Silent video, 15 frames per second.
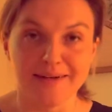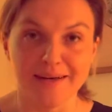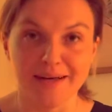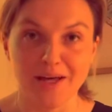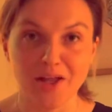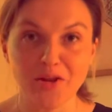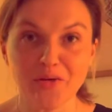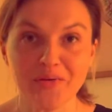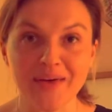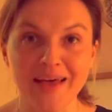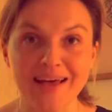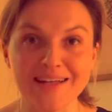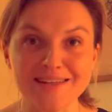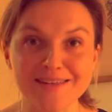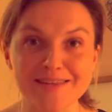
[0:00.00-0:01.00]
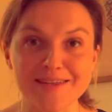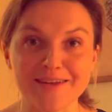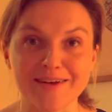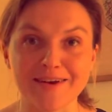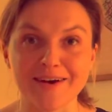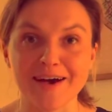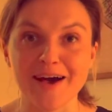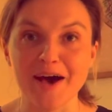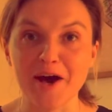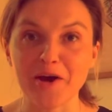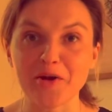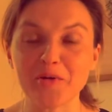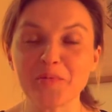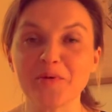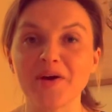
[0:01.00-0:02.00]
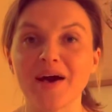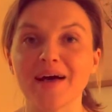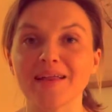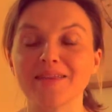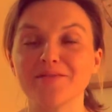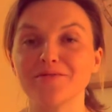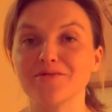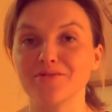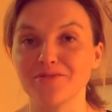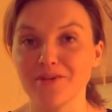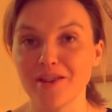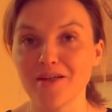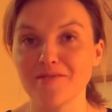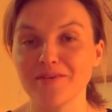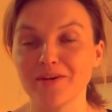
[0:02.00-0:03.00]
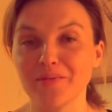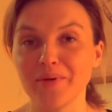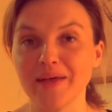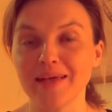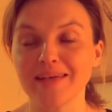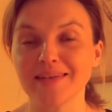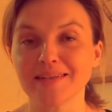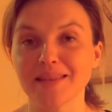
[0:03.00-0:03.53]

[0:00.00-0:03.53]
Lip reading: Hello, Cancer. I hope you had a lovely week.